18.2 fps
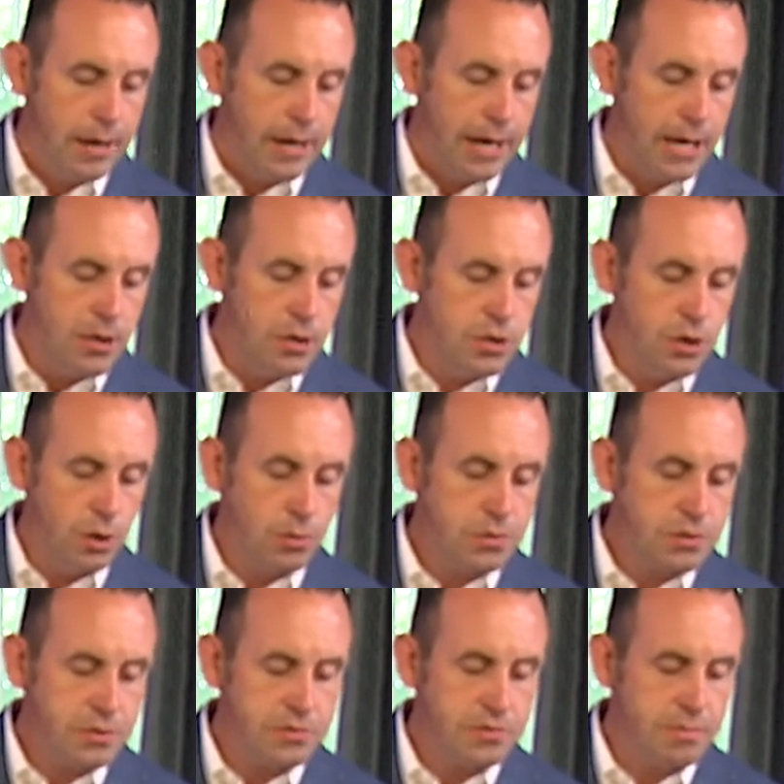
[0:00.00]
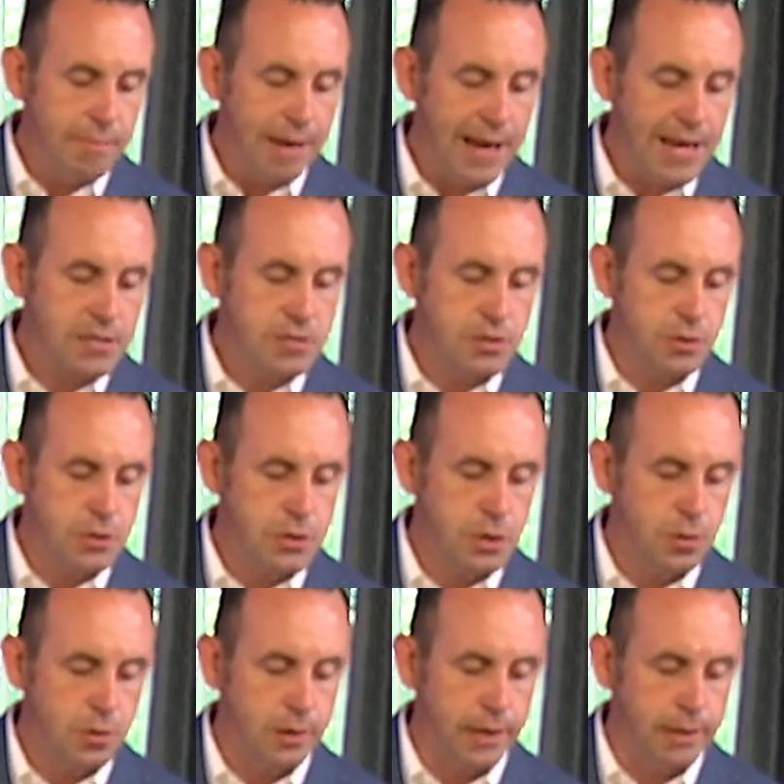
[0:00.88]
and Joseph's master
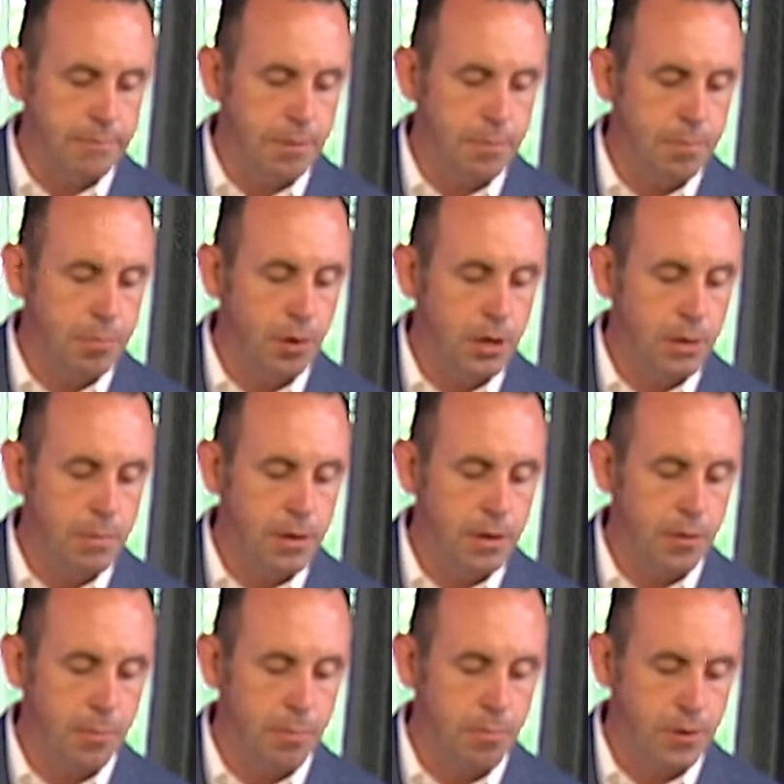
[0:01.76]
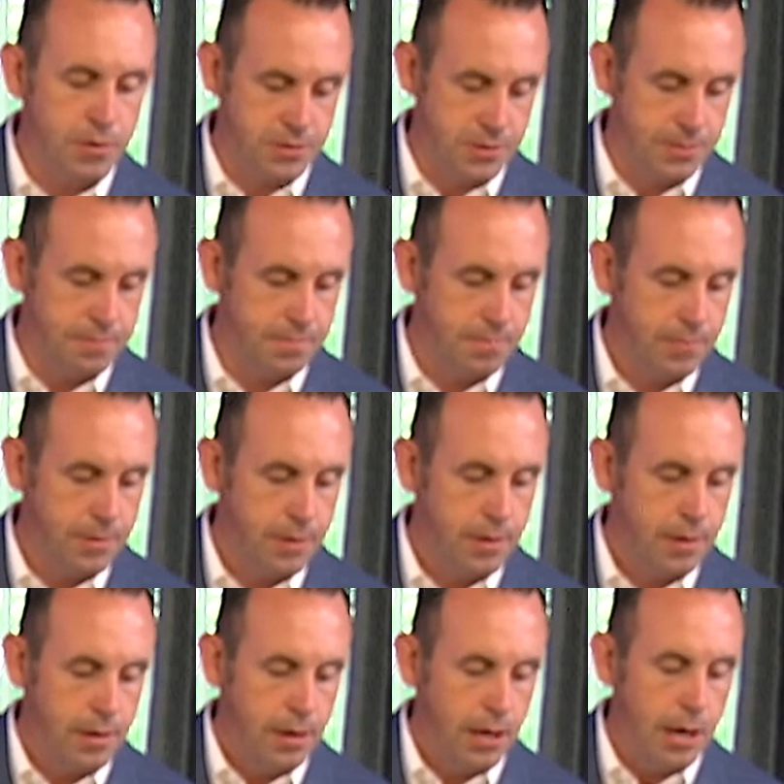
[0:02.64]
took him and put him into the prison,
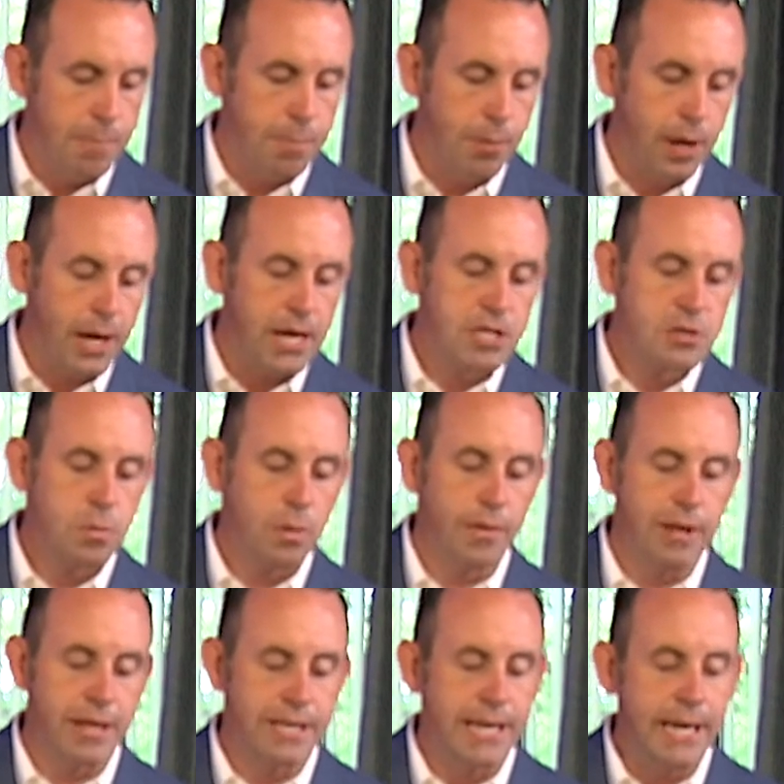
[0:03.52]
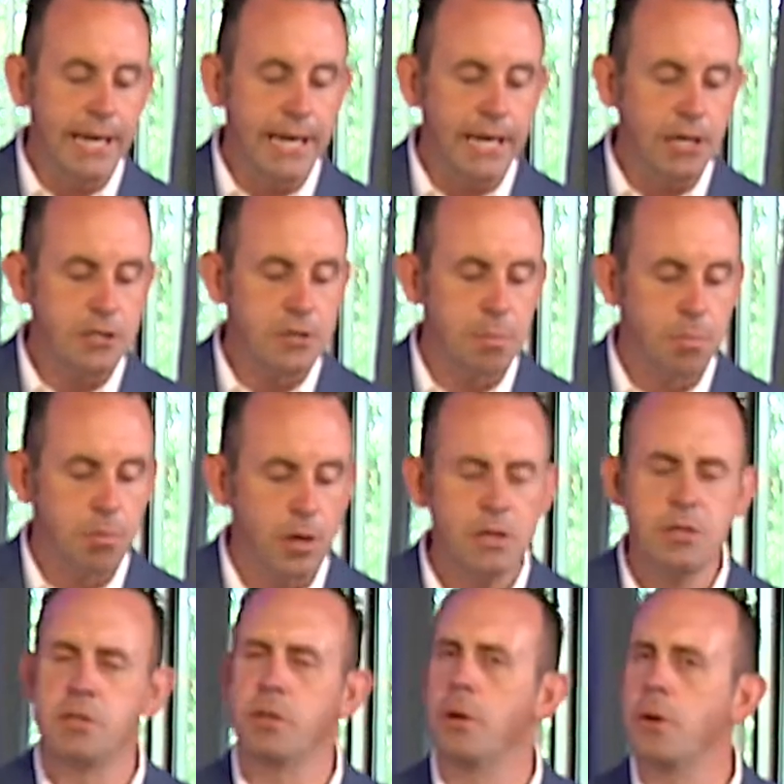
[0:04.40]
a place where the king's
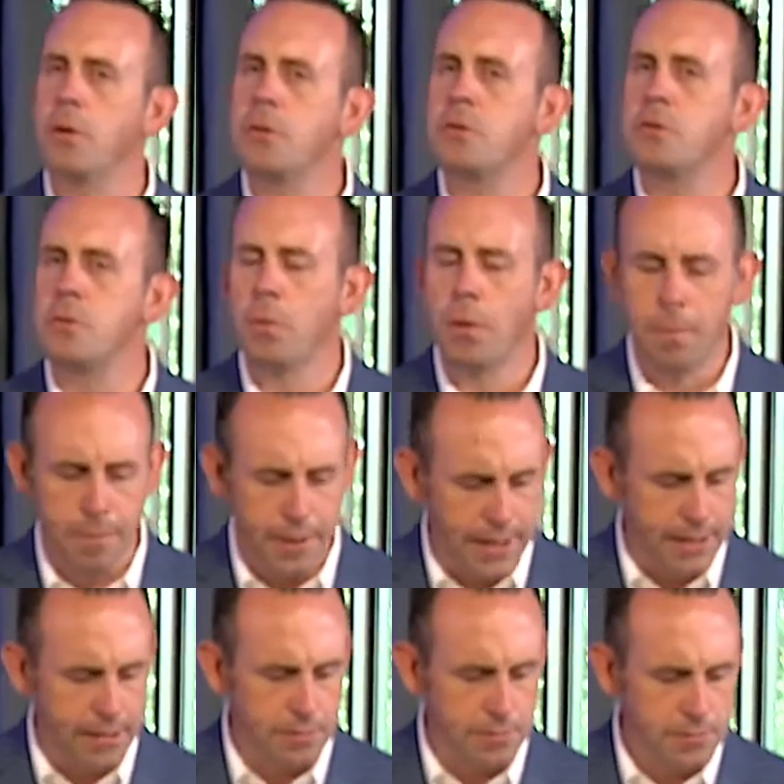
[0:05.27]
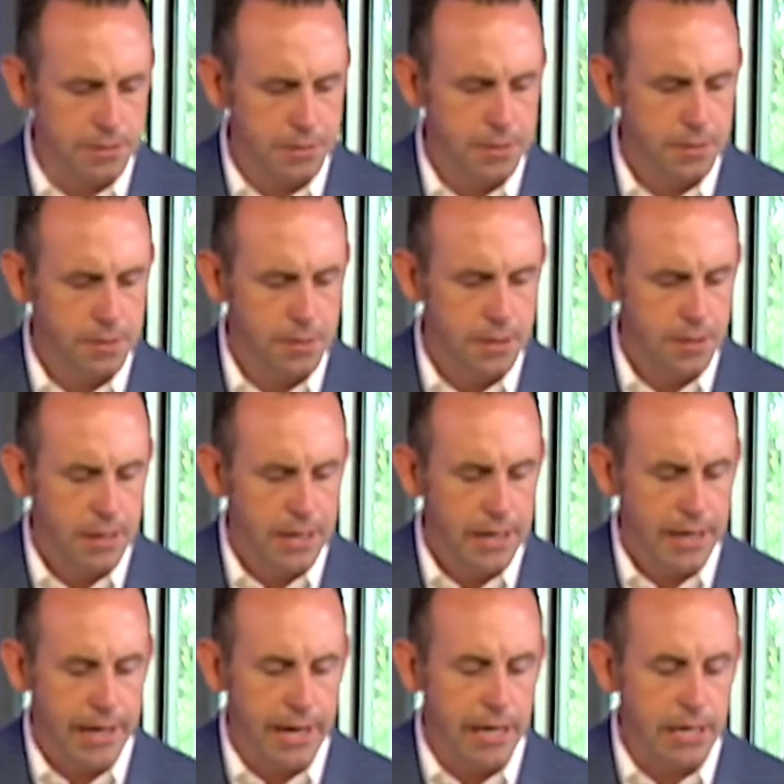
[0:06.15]
prisoners were bound.
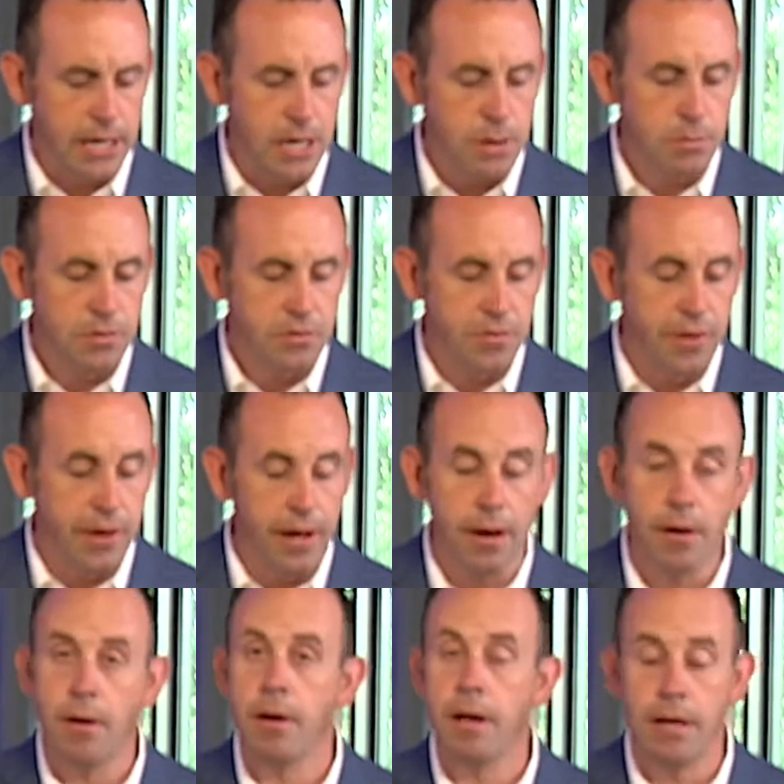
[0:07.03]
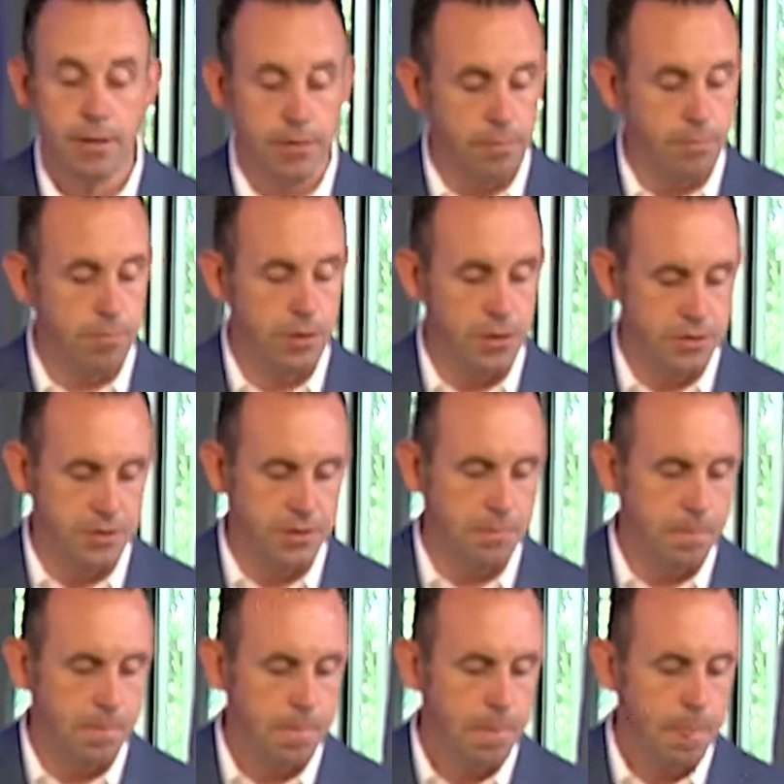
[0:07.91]
And he was there in the
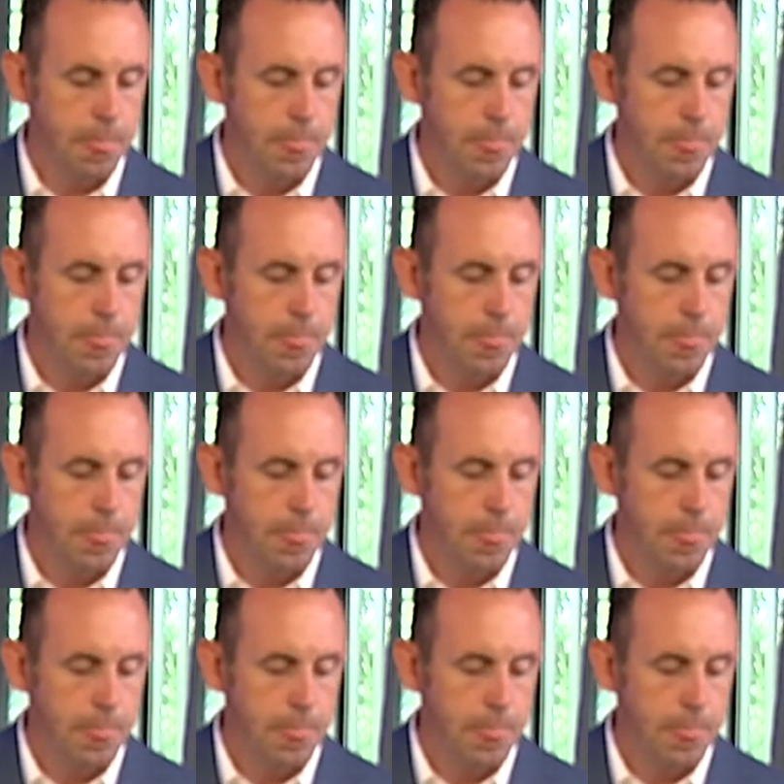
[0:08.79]
prison.